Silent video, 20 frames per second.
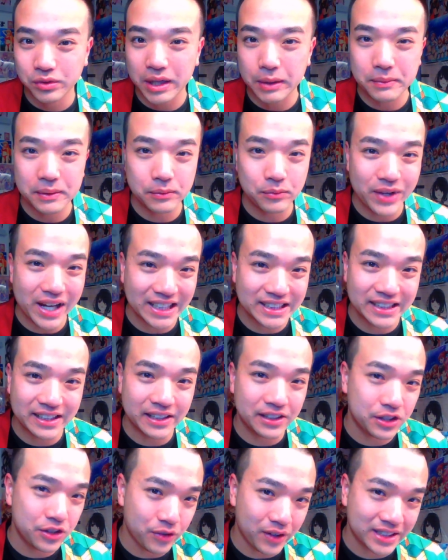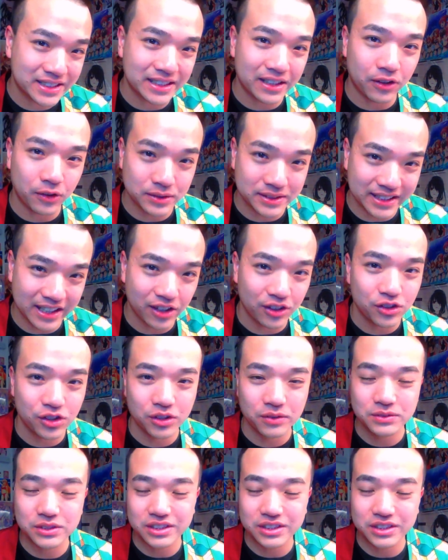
I'll be reacting in the USA hotel room.